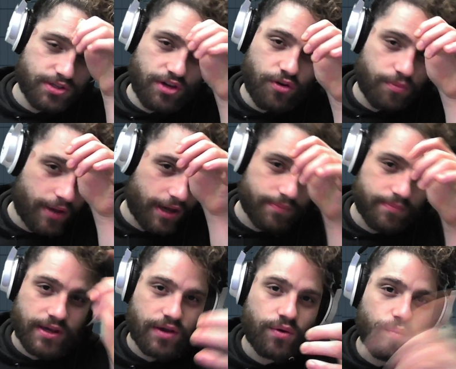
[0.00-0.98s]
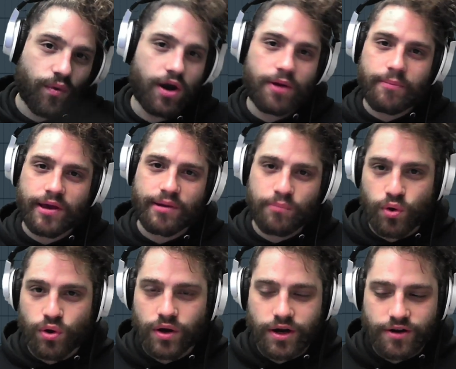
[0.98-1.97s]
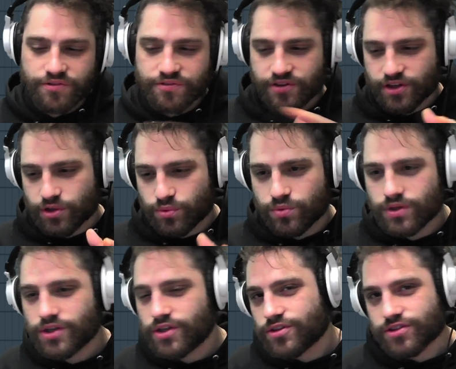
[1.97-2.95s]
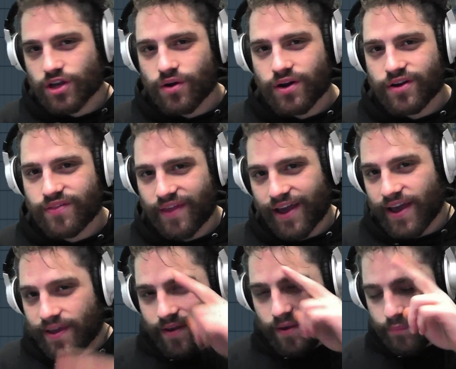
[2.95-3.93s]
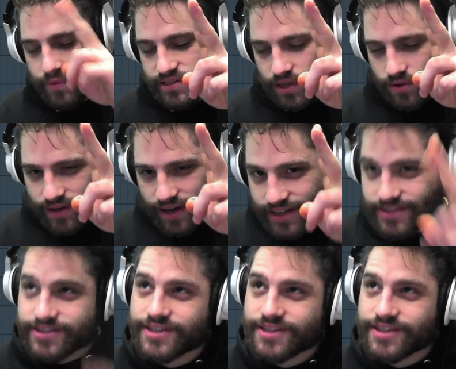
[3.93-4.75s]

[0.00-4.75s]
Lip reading: It would make me want to make more for you. So other than that, peace out, guys.